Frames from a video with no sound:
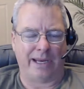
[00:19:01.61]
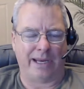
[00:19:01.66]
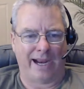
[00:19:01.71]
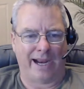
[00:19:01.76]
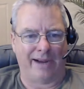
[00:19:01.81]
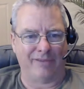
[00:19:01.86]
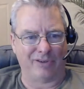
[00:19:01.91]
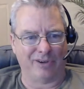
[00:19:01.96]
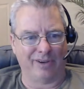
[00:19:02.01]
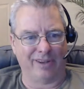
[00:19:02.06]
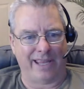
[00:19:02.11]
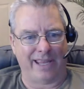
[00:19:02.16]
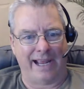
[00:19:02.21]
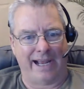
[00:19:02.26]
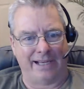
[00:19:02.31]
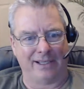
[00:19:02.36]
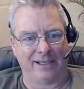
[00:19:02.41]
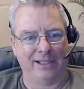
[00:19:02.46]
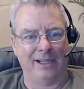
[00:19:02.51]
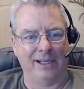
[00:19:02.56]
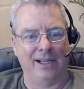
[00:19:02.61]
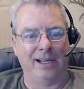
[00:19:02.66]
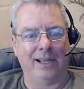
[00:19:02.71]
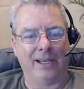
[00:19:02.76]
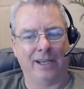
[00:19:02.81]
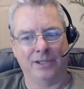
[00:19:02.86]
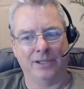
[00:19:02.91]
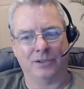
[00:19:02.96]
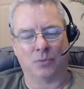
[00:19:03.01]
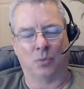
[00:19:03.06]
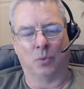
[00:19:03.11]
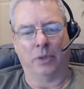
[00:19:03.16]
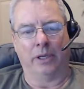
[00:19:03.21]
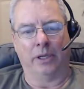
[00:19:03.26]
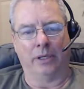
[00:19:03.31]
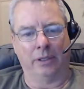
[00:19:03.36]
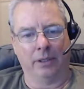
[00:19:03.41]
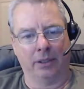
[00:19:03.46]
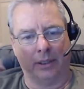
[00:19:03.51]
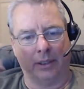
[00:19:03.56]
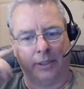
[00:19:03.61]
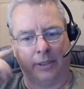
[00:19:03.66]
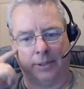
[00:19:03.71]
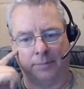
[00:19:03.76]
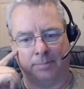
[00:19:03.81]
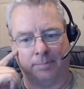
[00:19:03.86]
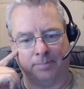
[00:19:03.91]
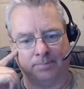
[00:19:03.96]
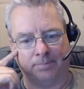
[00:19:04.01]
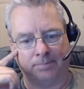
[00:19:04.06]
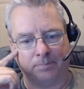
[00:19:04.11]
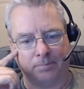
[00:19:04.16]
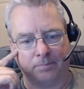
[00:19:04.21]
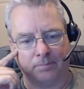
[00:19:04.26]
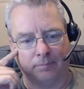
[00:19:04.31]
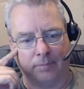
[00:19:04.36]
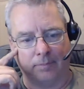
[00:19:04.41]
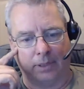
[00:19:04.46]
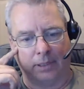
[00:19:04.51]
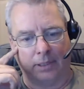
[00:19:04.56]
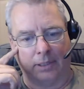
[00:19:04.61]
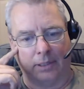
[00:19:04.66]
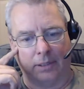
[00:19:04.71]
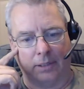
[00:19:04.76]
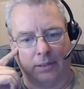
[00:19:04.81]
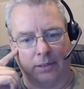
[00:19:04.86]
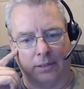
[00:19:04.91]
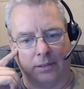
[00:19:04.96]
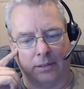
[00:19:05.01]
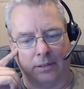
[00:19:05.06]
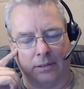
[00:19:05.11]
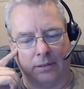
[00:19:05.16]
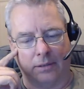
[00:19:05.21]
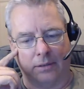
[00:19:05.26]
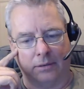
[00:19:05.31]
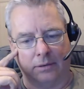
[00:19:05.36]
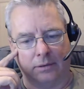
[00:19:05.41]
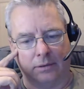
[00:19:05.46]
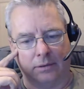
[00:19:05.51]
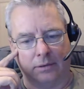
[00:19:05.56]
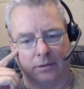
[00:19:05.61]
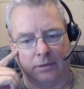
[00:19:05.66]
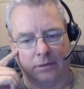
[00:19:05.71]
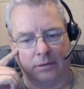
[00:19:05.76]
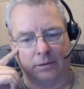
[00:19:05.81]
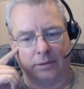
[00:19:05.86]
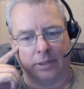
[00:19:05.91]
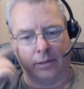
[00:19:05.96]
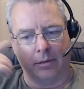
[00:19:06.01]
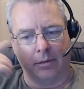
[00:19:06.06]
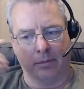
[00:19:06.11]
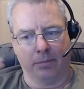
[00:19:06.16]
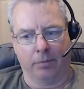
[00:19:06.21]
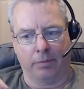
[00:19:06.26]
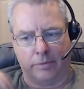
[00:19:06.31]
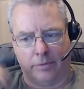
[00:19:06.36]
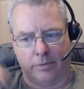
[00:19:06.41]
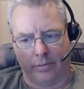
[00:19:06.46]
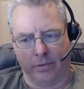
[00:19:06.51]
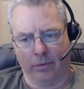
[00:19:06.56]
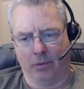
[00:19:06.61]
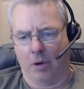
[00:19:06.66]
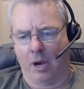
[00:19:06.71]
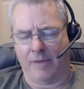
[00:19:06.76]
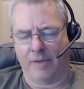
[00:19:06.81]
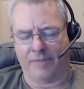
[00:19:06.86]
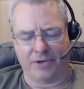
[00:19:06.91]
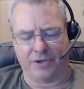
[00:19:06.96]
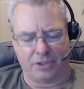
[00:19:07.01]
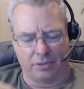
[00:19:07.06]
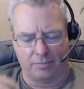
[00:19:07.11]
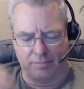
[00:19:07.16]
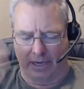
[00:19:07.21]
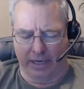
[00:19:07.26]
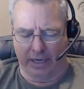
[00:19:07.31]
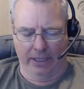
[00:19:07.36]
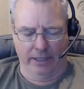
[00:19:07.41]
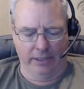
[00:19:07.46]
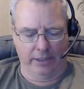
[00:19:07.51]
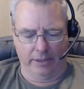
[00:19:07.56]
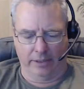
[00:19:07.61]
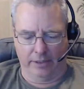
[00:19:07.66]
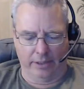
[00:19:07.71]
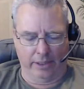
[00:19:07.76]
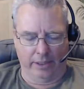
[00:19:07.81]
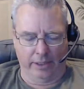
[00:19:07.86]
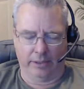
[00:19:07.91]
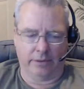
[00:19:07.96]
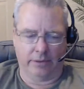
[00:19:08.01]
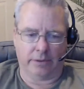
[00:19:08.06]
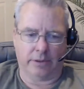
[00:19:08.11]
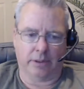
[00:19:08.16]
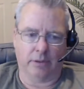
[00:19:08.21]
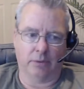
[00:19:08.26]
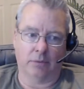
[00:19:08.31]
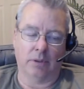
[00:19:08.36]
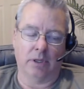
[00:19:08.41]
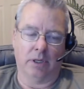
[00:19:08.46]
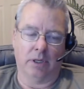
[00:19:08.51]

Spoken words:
after that is when the offers are made, and so